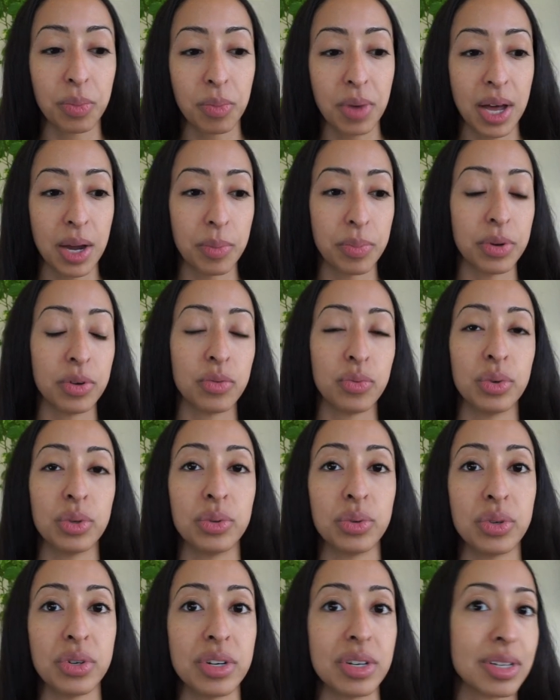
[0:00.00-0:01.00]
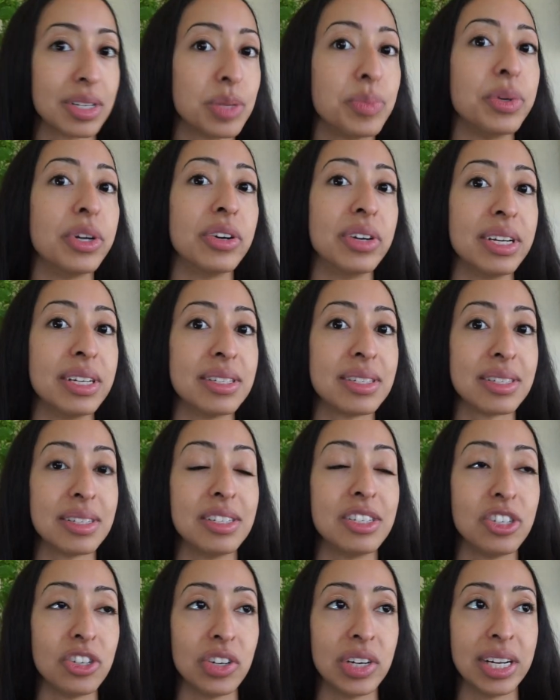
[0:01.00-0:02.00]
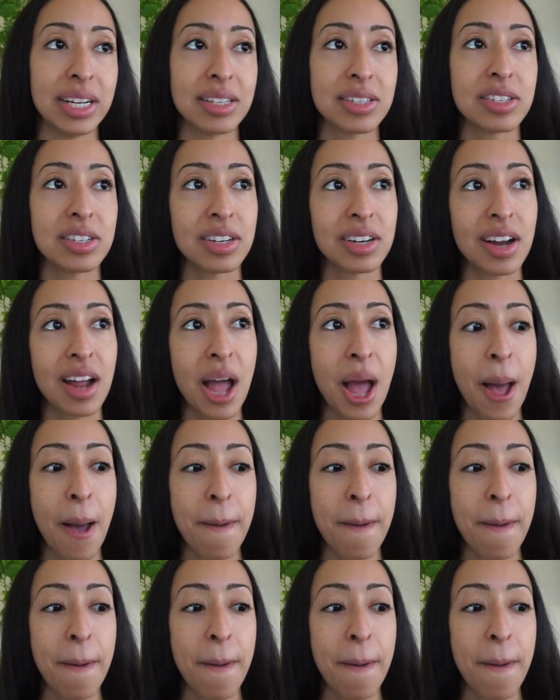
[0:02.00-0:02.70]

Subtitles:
kind of put real world experience into your answer.